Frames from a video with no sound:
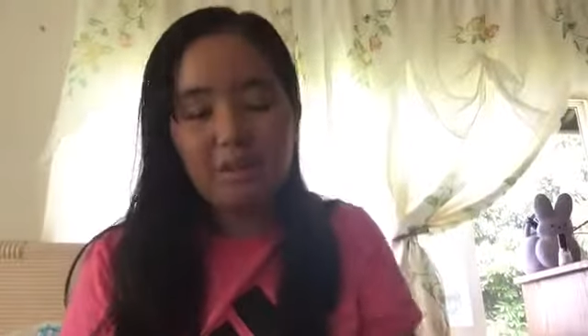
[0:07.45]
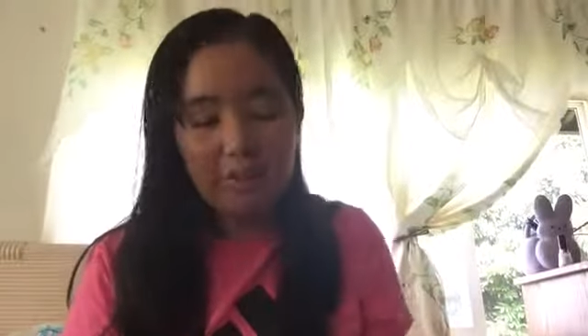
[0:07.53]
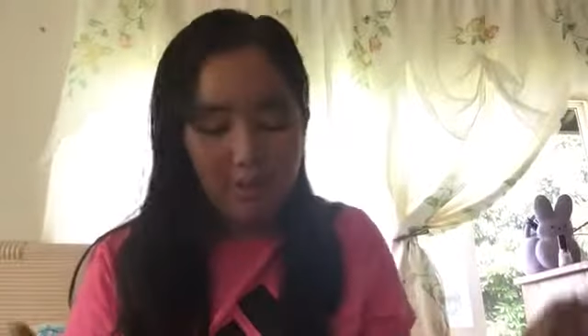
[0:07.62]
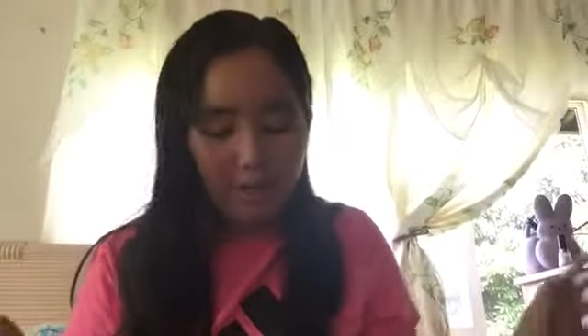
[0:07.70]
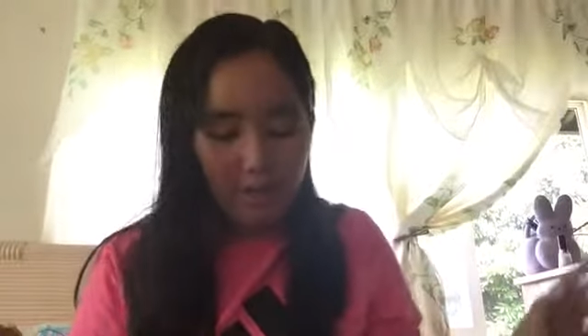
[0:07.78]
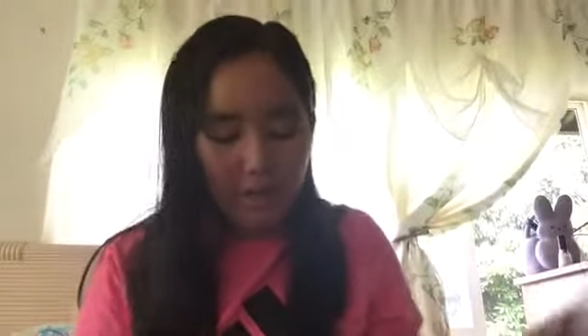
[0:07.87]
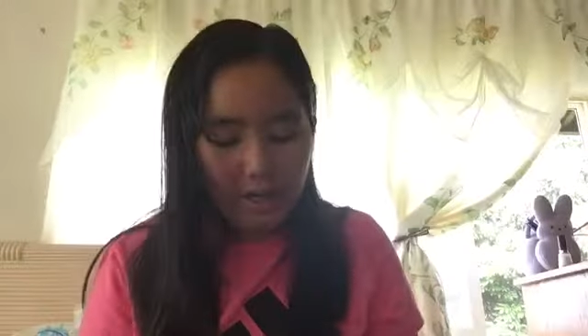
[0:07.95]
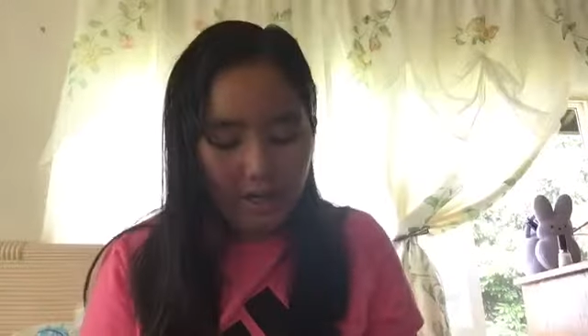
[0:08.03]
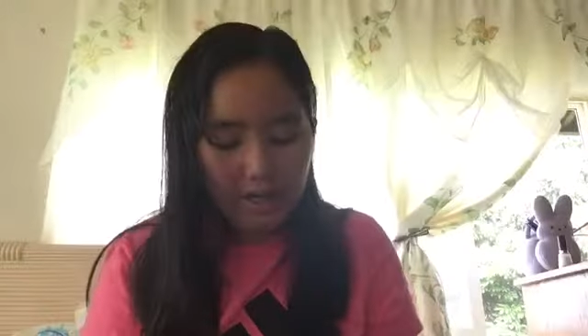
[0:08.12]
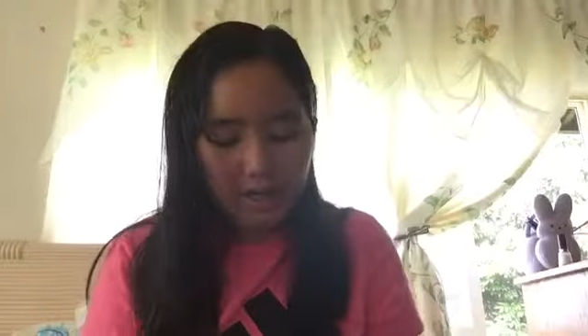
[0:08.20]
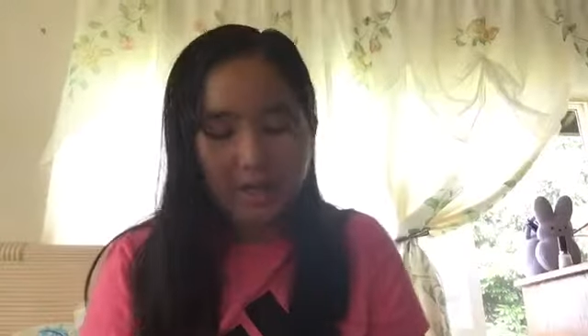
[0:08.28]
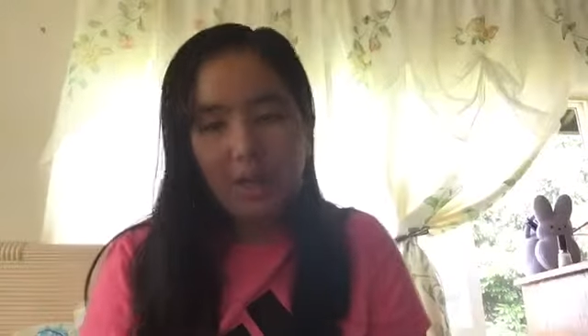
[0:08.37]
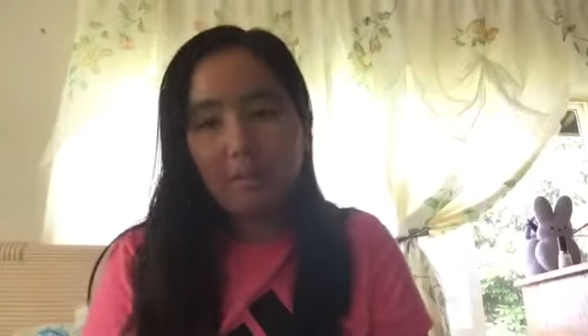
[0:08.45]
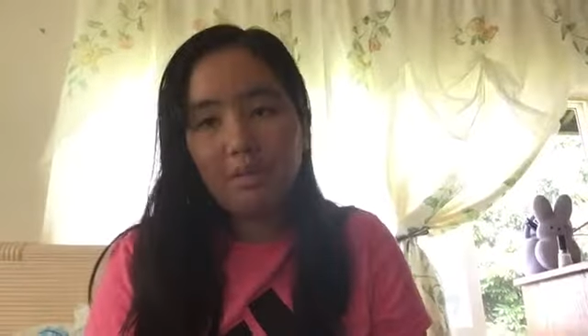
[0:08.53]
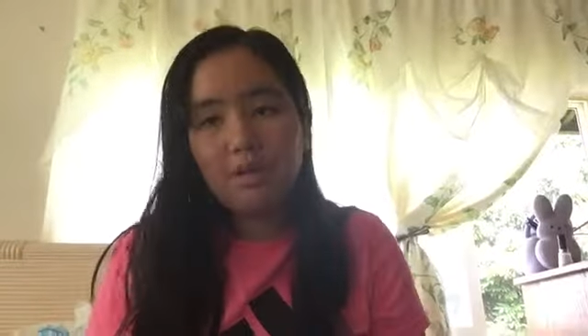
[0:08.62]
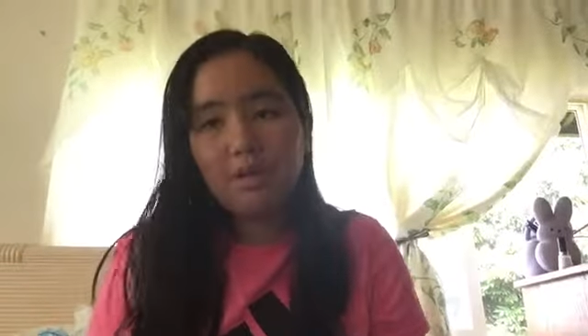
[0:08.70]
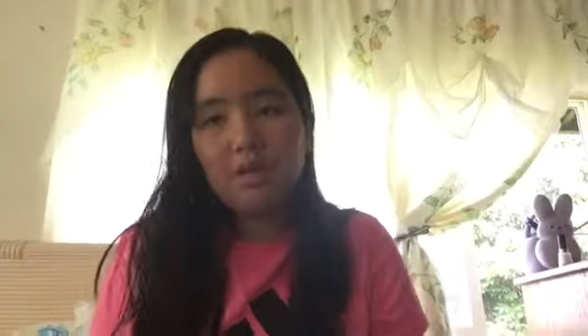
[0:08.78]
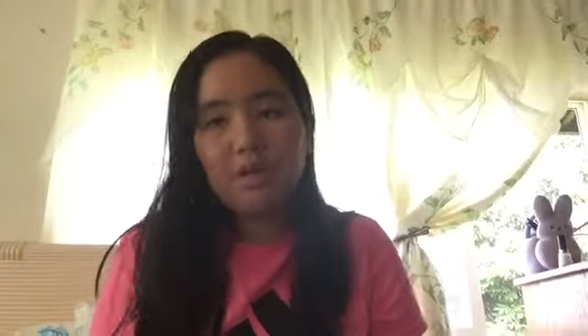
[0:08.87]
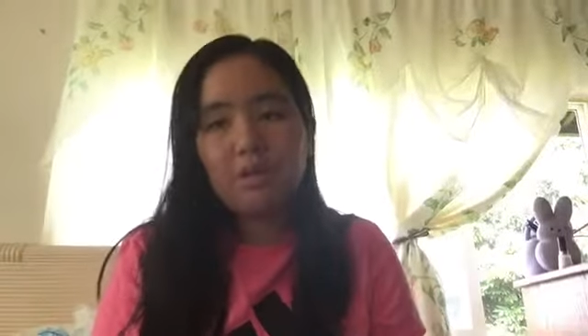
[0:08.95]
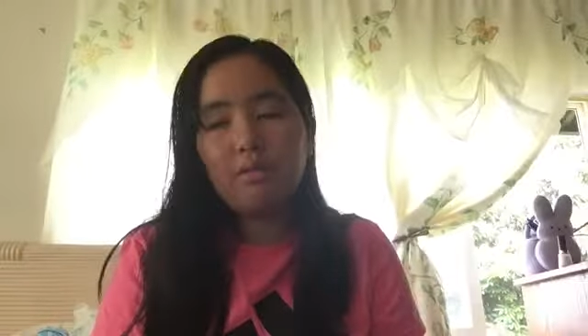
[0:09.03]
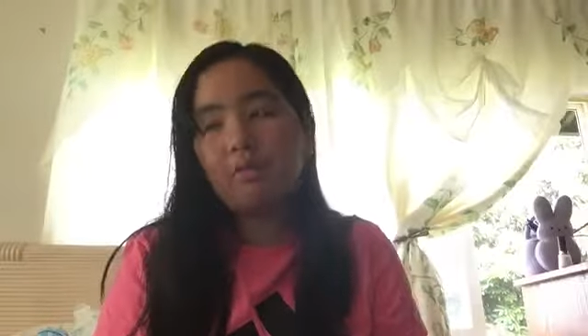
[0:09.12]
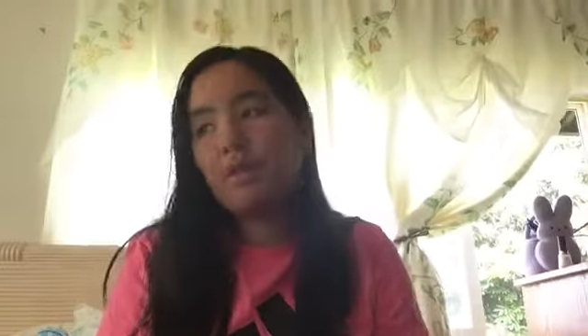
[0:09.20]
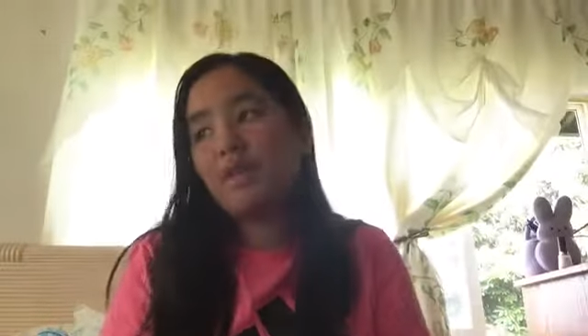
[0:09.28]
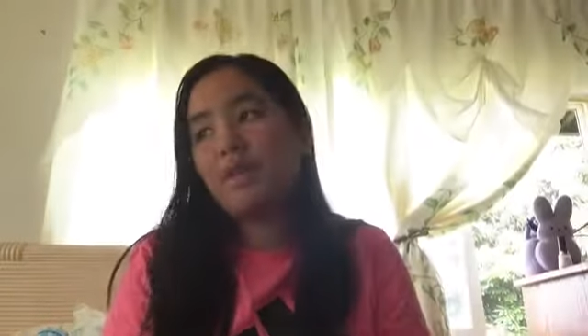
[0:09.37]
So actually today I'm going to
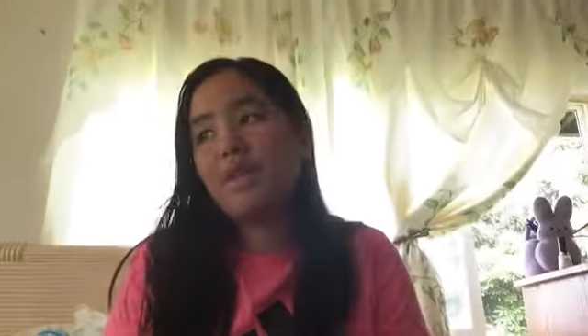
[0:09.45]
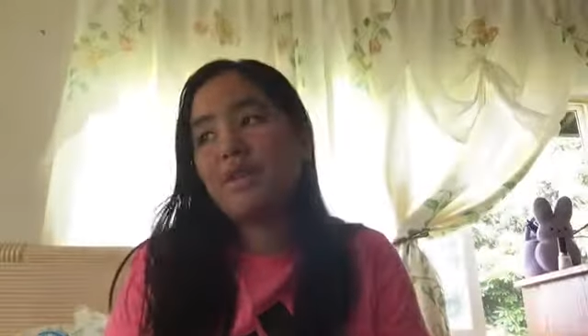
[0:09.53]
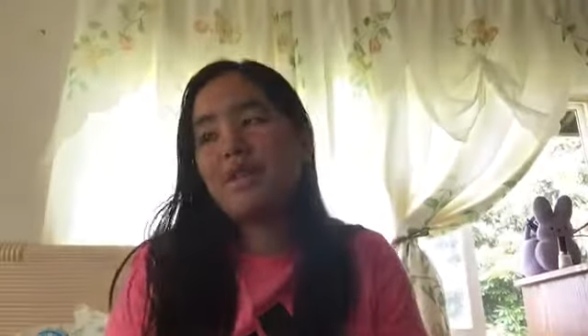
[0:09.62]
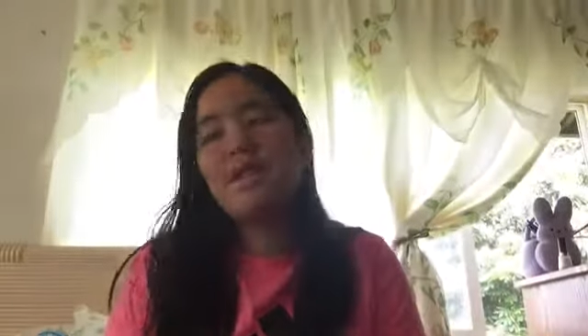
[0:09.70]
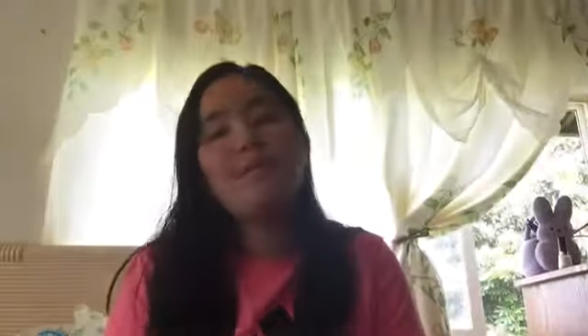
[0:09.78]
tell you guys